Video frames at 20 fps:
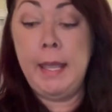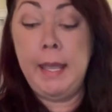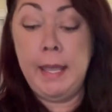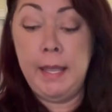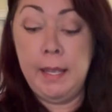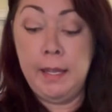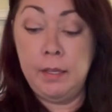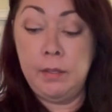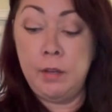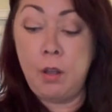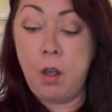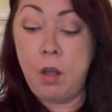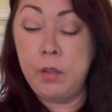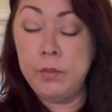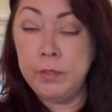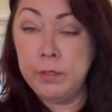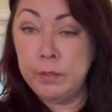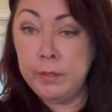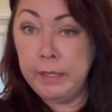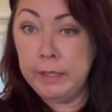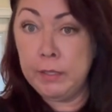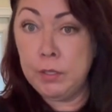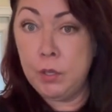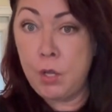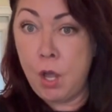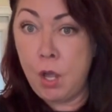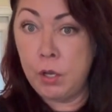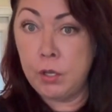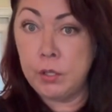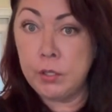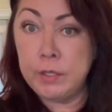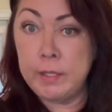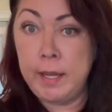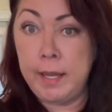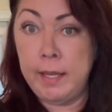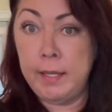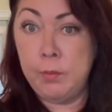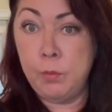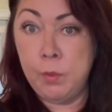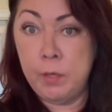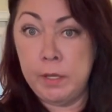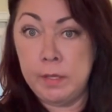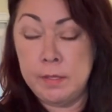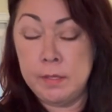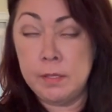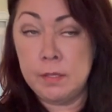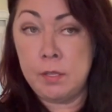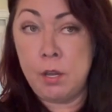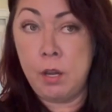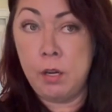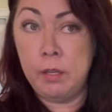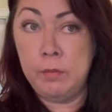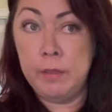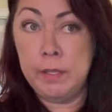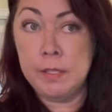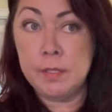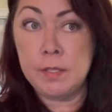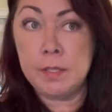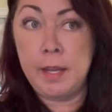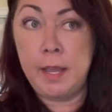and all the like longer date ones to harvest.